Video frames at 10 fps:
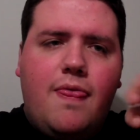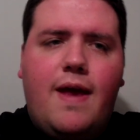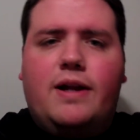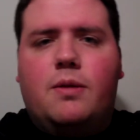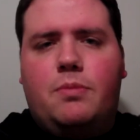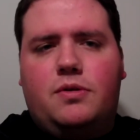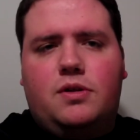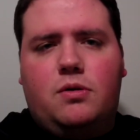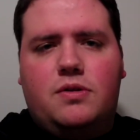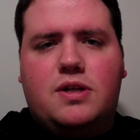that
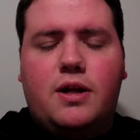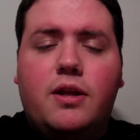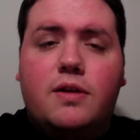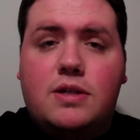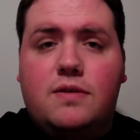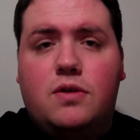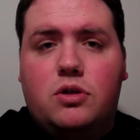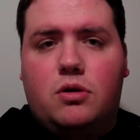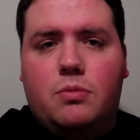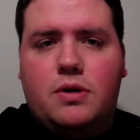episode. It's kind of like a TV
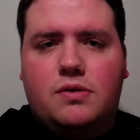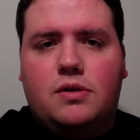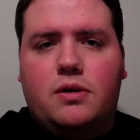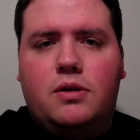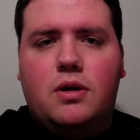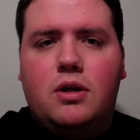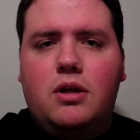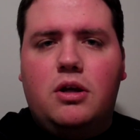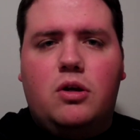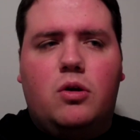show, basically.
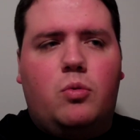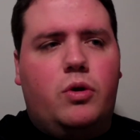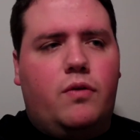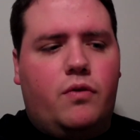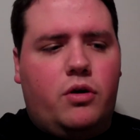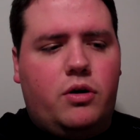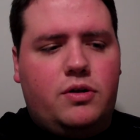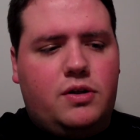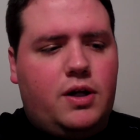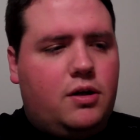You know, whenever
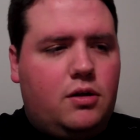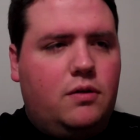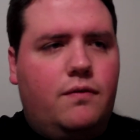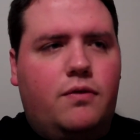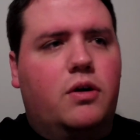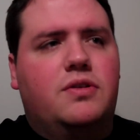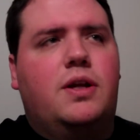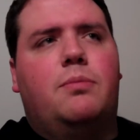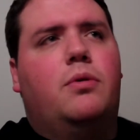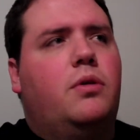it's like, for
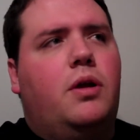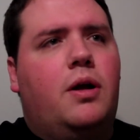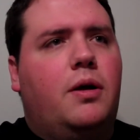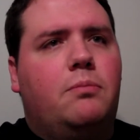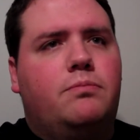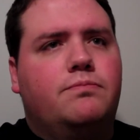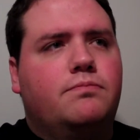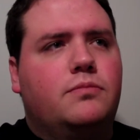example, um,